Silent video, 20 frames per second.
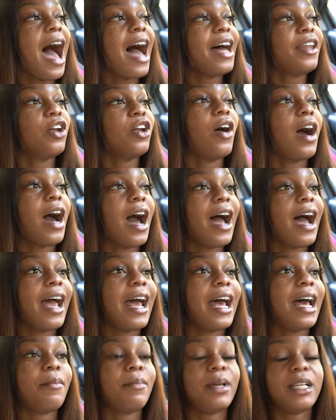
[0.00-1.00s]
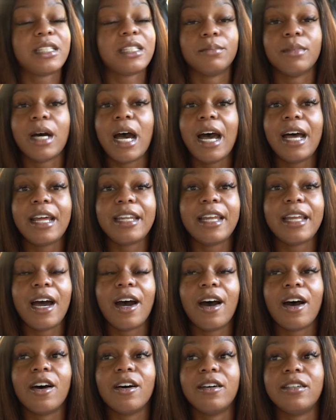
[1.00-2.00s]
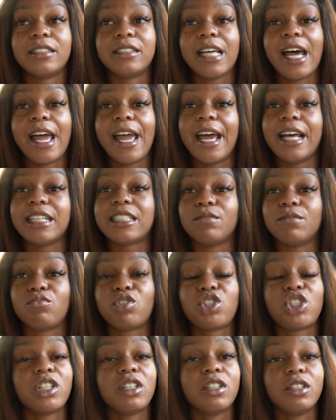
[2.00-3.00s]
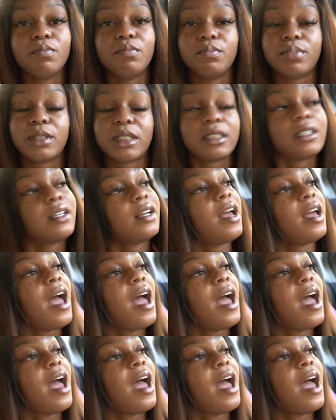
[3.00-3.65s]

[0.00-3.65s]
I know I had me some hot dogs. I had some chips.